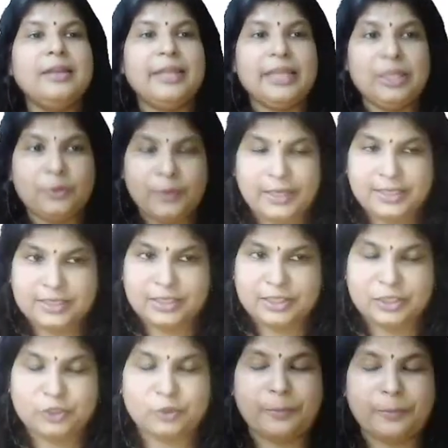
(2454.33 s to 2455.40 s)

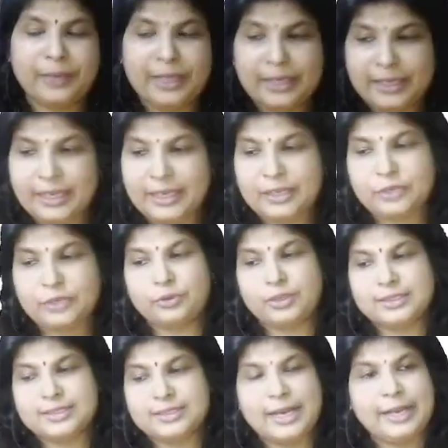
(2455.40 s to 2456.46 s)
equation to bring it to
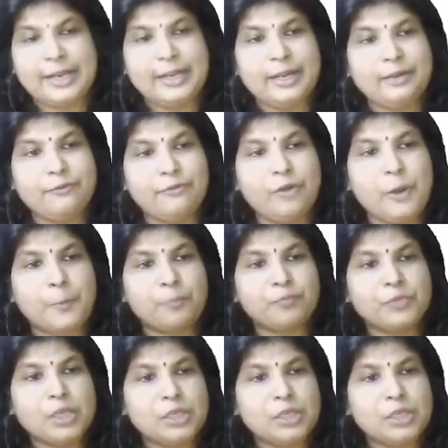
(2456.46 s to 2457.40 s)
the standard form.